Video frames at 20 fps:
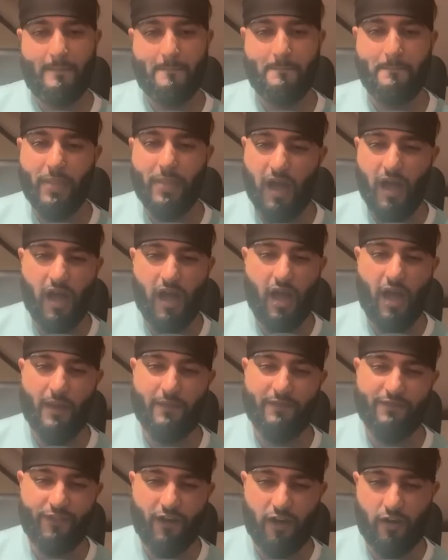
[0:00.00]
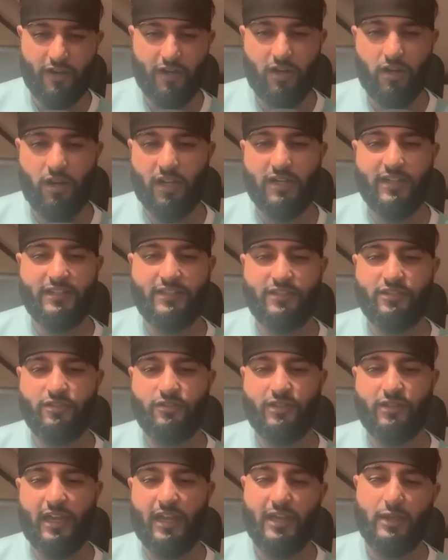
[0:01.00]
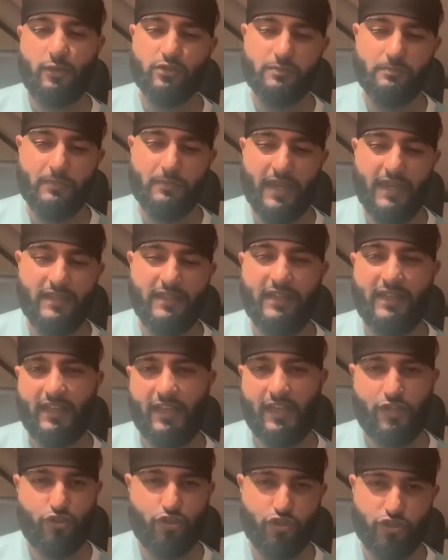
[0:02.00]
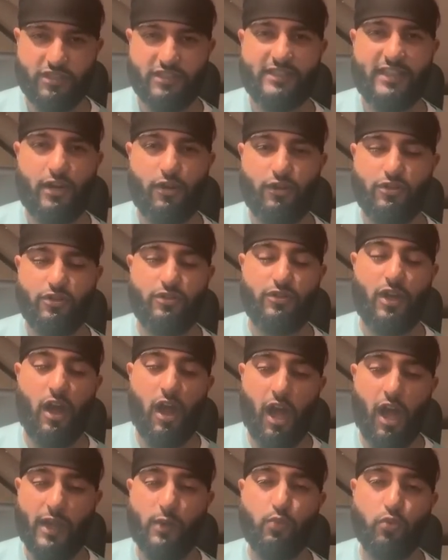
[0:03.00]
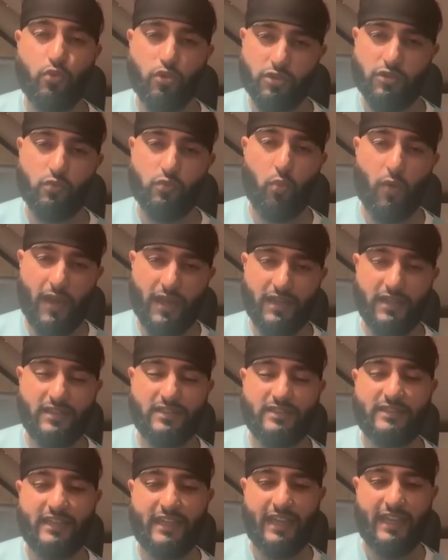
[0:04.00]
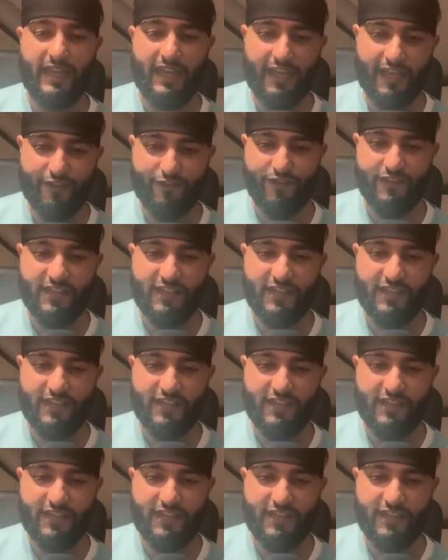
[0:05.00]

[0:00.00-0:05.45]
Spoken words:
But I'm very unlikely to do that. It was mainly here just to tell you that I would wait if in